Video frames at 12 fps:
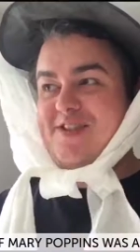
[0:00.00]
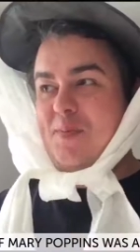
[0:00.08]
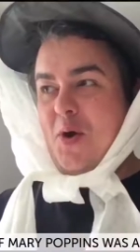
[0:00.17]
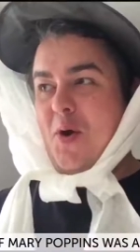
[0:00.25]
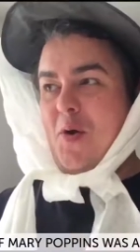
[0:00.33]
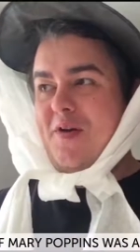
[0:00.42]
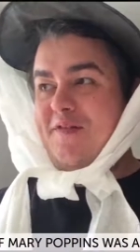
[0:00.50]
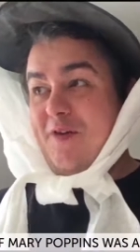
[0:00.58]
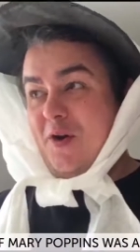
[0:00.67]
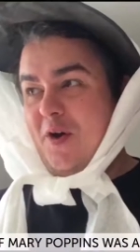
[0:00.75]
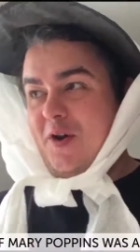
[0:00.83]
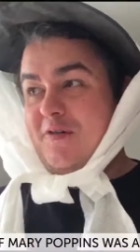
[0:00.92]

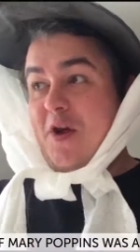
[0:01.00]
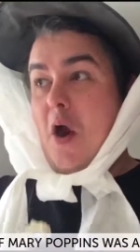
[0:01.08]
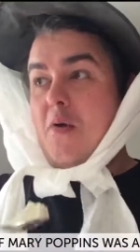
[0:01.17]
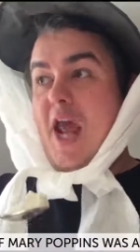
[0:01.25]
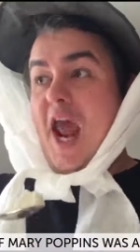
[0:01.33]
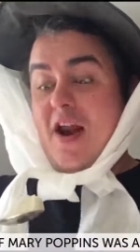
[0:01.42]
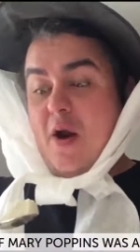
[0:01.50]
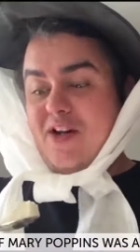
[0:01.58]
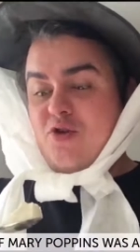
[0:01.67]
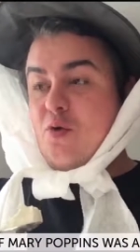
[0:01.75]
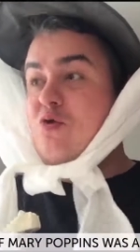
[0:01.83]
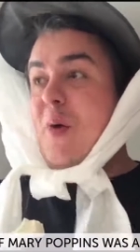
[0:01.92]
Spoonful of cocaine,
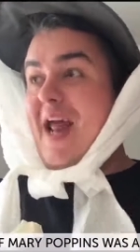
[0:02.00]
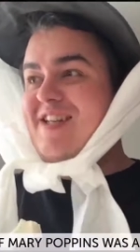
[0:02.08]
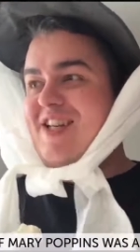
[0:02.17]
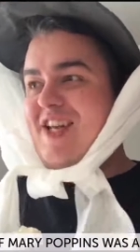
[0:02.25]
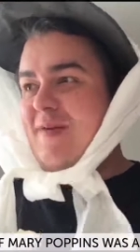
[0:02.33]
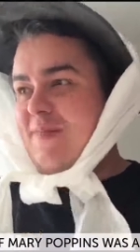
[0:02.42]
only 220.